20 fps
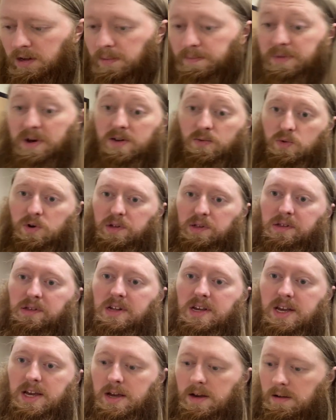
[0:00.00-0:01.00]
But we'll
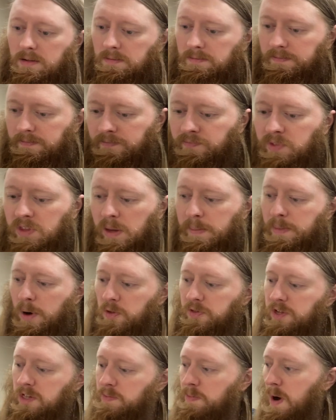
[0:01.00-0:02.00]
see.
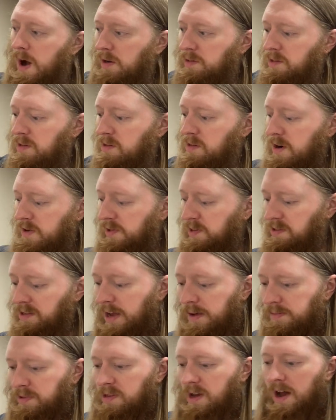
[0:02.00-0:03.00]
Both these boxes are the
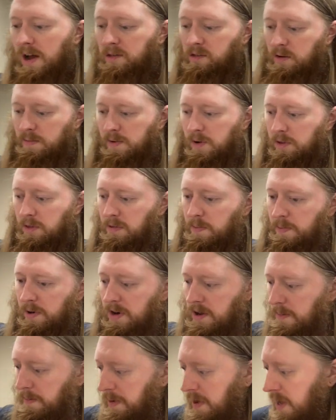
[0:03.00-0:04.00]
same size. They're both
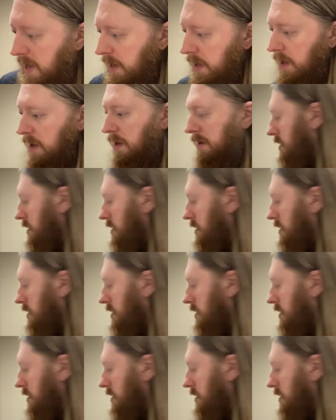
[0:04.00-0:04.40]
pretty big.